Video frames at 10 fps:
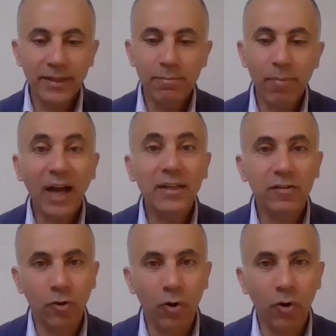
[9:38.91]
many
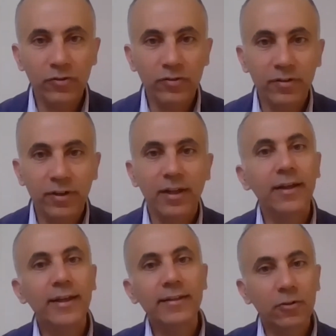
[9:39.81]
milestones
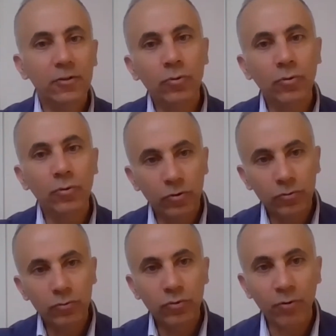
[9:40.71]
leading to
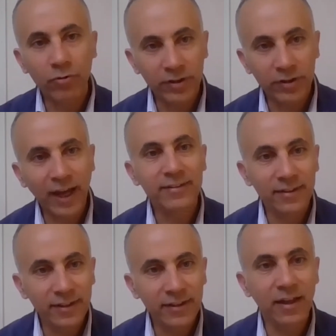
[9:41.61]
the two thousand
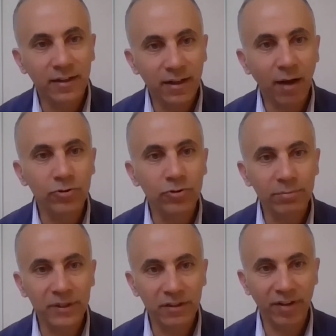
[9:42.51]
nineteen uh, Abu
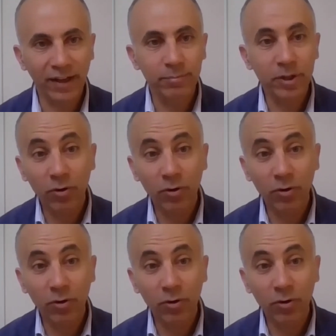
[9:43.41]
Dhabi event.